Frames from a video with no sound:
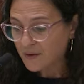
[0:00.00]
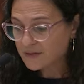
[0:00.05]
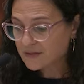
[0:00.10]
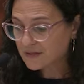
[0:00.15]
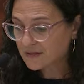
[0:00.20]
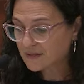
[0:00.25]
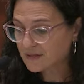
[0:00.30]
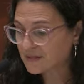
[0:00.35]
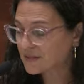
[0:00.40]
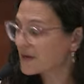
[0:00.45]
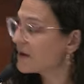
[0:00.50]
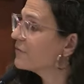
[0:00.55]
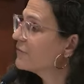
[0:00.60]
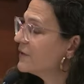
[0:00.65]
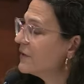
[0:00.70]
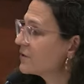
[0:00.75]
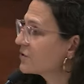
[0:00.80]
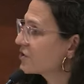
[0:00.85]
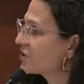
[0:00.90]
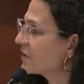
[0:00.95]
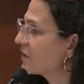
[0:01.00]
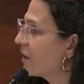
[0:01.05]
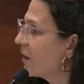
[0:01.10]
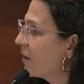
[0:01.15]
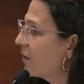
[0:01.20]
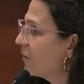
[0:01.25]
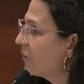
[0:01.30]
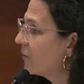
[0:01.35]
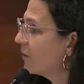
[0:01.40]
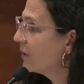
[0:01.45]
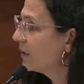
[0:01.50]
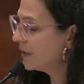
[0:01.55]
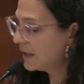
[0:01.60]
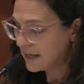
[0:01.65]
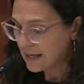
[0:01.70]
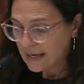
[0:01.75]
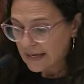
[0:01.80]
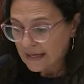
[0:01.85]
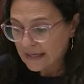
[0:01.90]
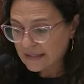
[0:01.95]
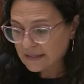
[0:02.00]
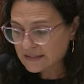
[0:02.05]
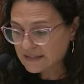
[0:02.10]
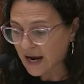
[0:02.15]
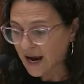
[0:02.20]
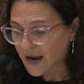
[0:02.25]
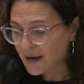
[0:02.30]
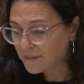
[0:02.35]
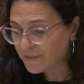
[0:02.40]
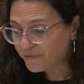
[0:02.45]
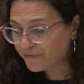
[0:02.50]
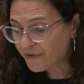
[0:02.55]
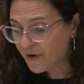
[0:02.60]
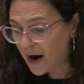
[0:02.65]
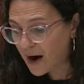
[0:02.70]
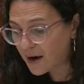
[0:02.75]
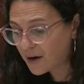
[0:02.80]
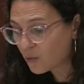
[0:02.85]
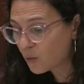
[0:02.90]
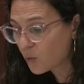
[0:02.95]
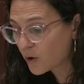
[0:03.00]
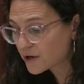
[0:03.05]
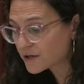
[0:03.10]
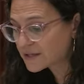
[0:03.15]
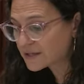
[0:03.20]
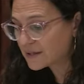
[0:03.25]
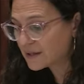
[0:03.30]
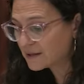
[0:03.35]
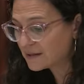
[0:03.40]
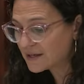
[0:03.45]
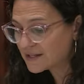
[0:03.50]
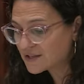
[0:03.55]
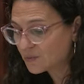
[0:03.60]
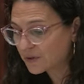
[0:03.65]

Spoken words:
Thousands of years ago, in a time far worse than this,